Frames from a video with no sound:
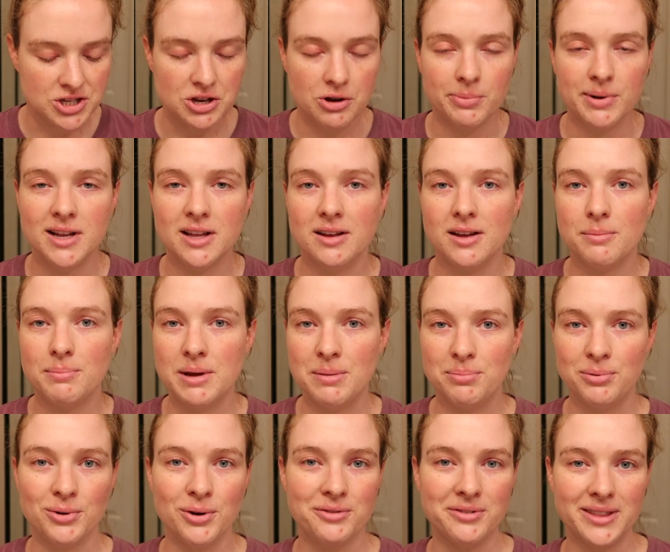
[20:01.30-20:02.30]
so many
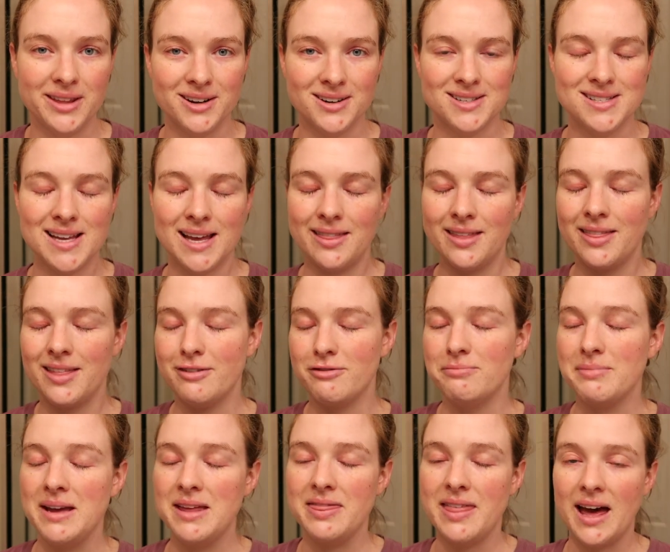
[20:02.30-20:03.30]
people over the years say that they've
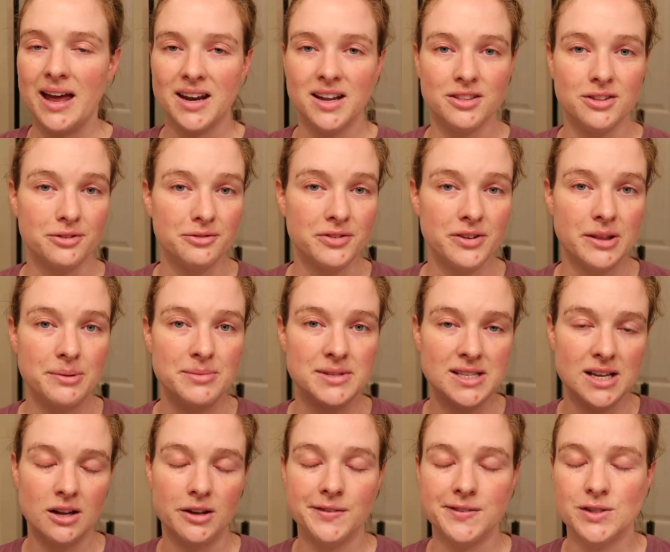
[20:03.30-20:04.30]
made that either for
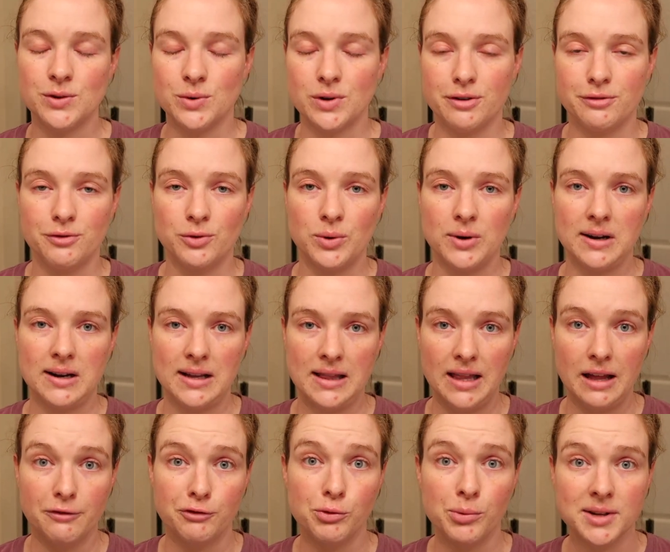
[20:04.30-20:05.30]
themselves or for
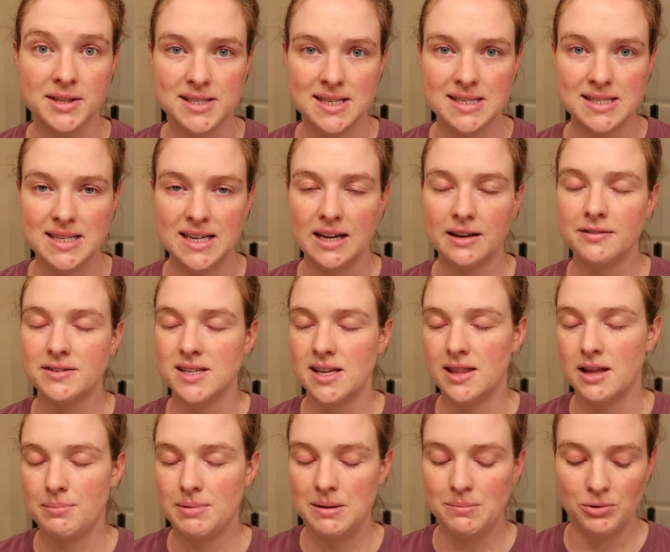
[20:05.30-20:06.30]
loved ones as gifts, and
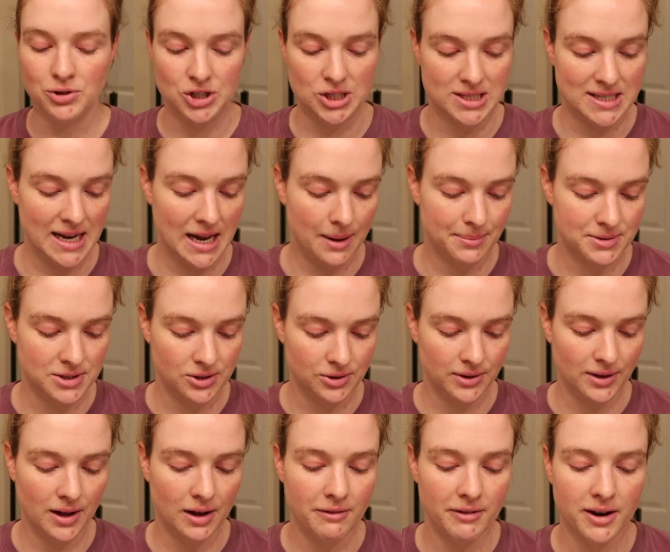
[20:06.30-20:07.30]
that people just
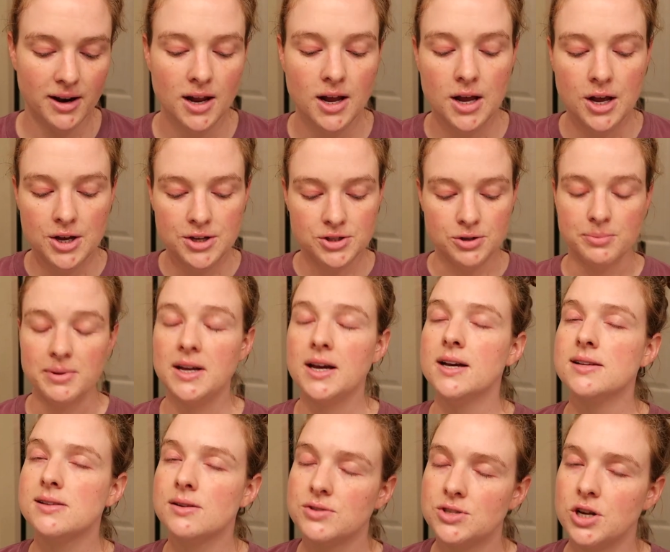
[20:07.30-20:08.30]
absolutely love it. So
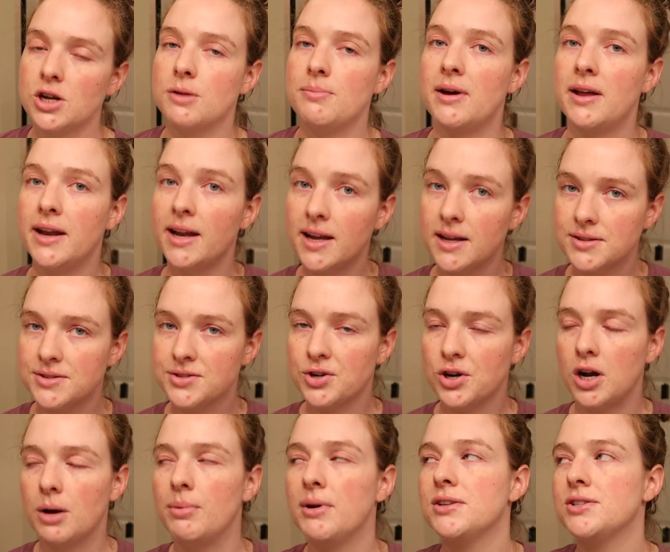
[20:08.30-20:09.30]
because I was talking about hand
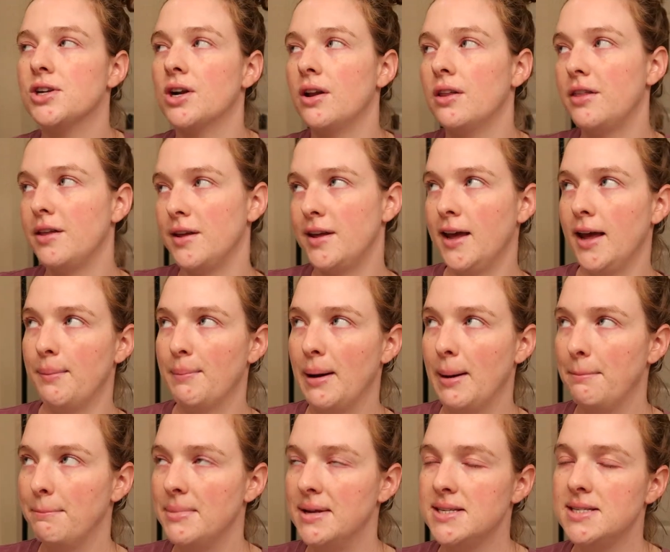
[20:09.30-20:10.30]
scrub, I started thinking
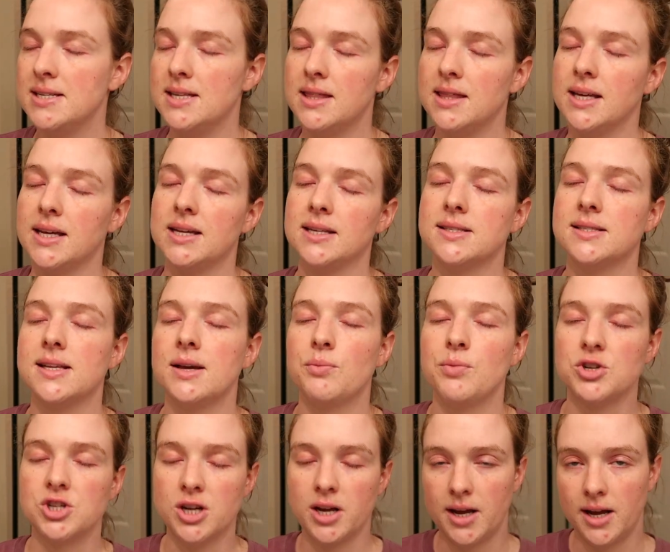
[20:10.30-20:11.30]
about minty things,
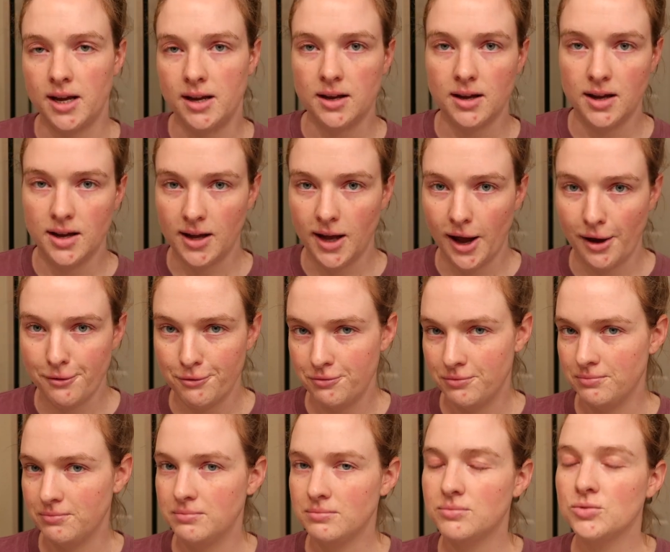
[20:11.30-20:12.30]
which I have
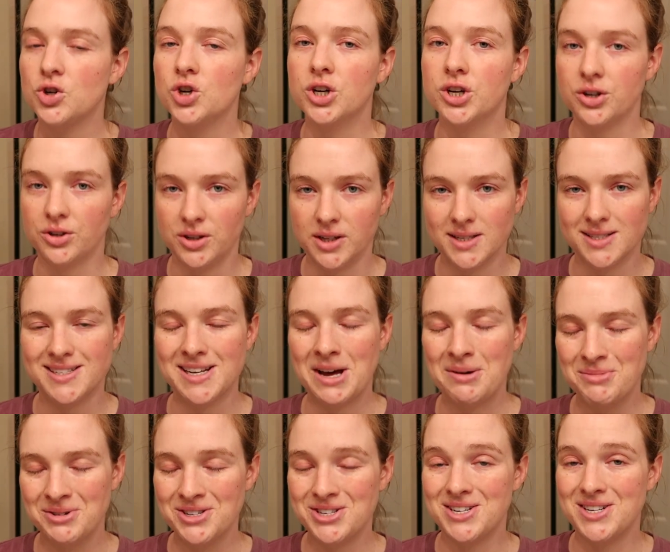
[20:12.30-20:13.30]
clearly
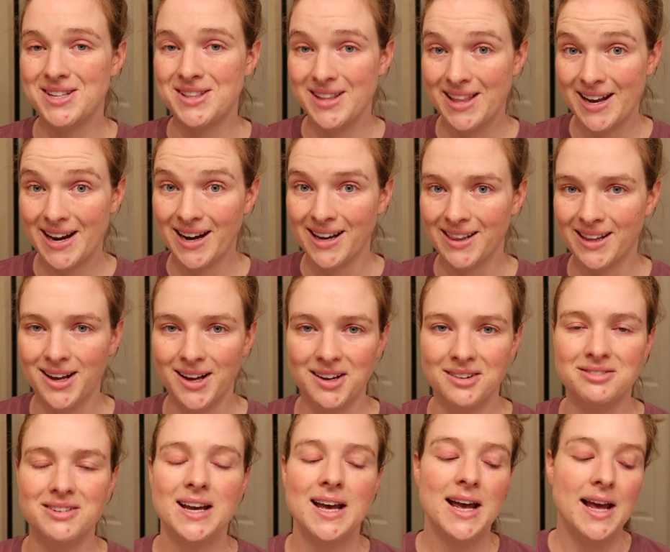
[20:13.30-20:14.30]
established that I
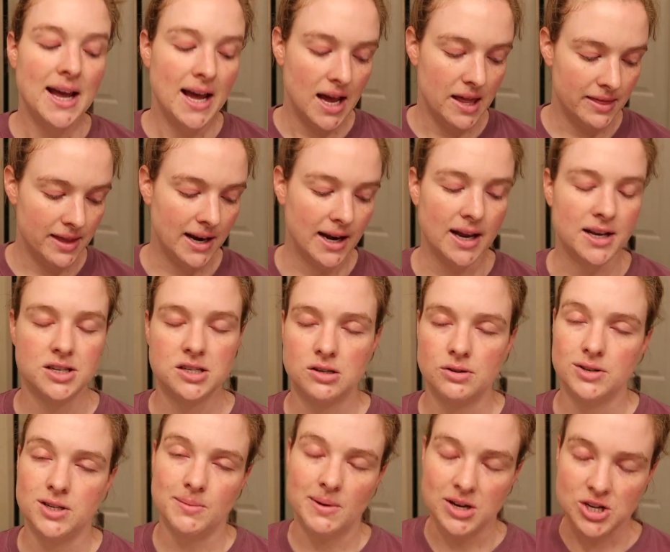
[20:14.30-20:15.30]
love. And then I had to go
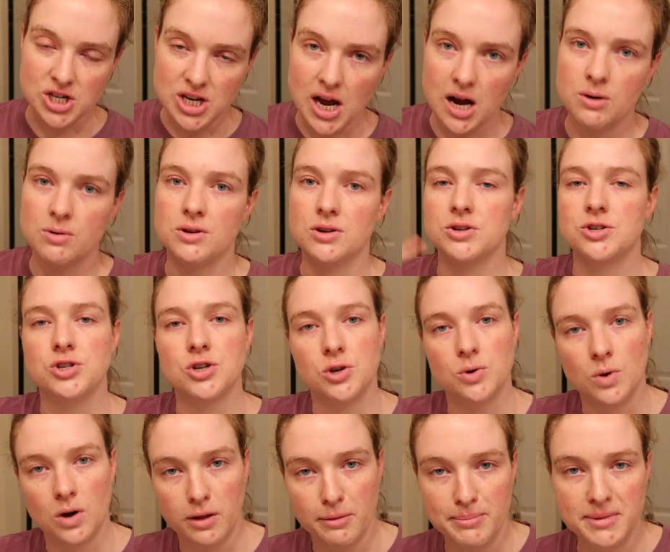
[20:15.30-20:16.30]
into my shower and show
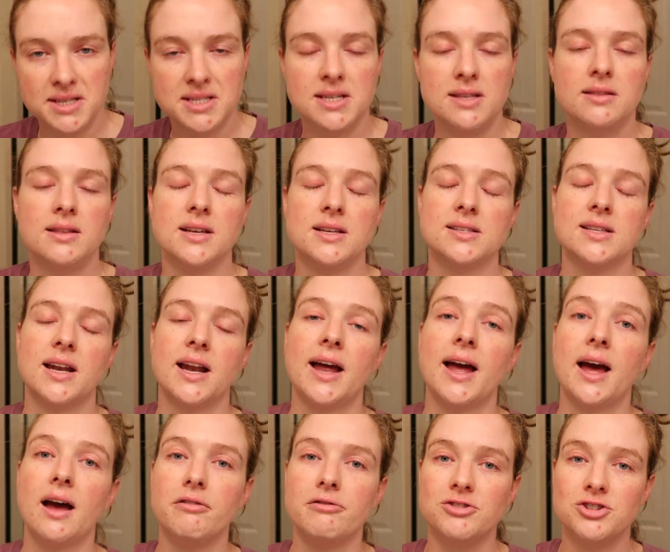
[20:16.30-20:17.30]
you all the minty things that I
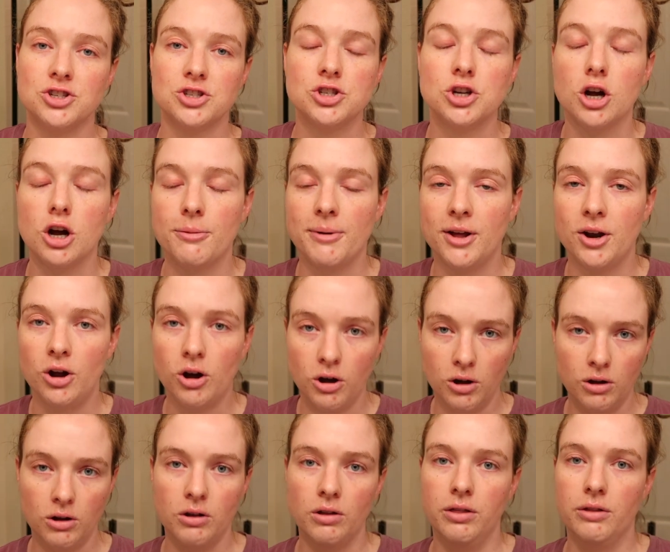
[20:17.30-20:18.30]
have and just talk about
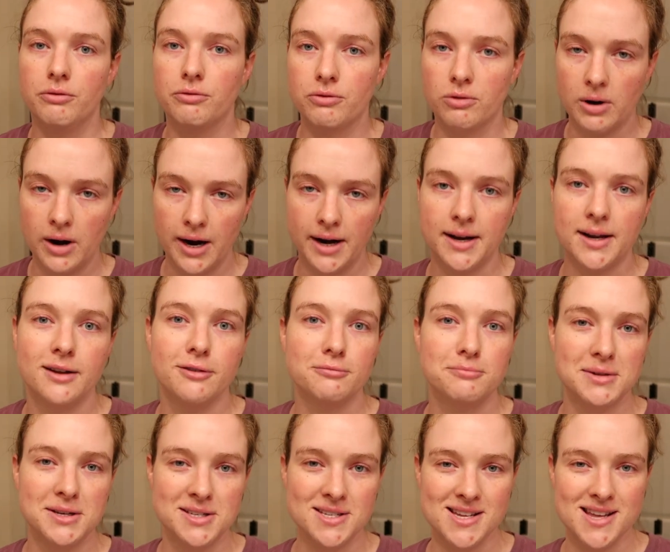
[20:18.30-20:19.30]
all the variety of
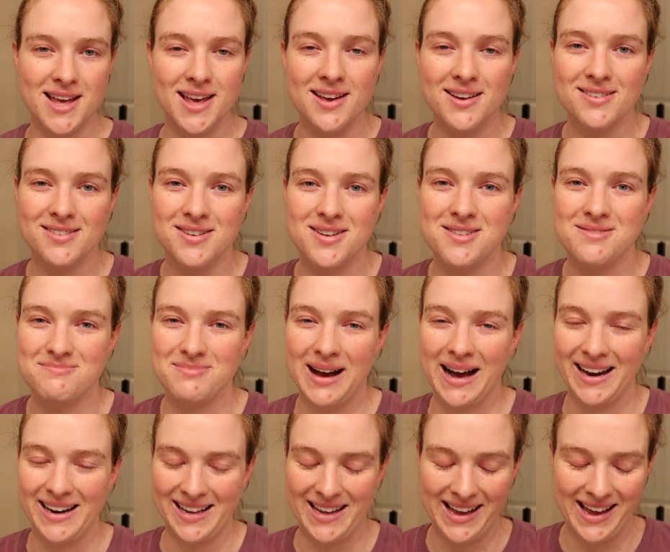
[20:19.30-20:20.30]
minty
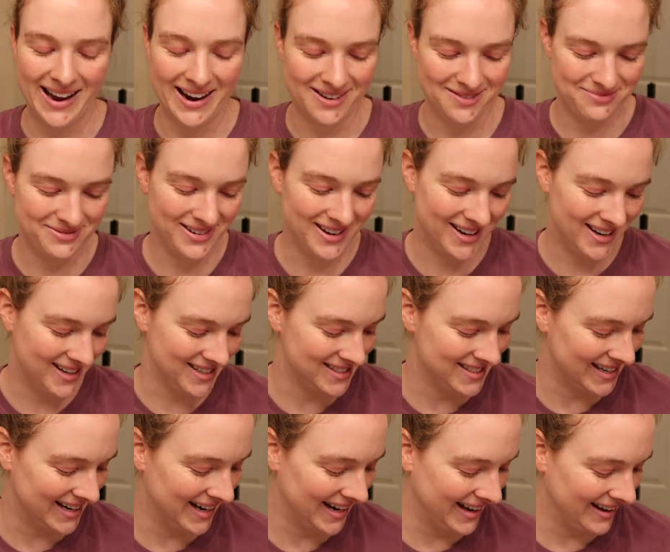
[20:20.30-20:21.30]
body care products
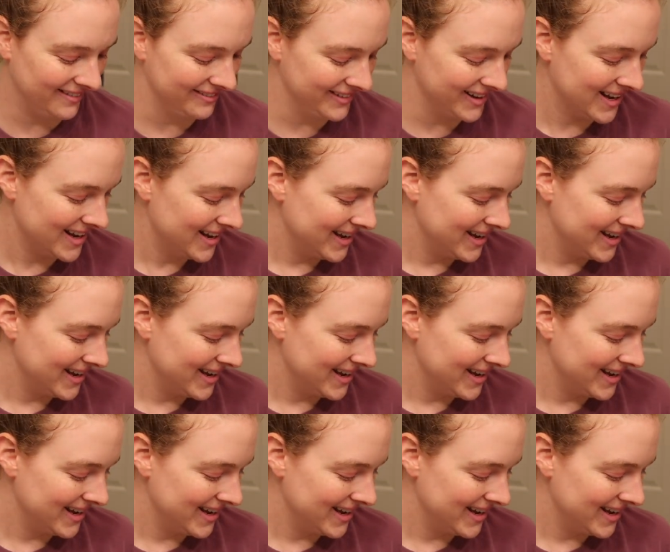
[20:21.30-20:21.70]
that I have.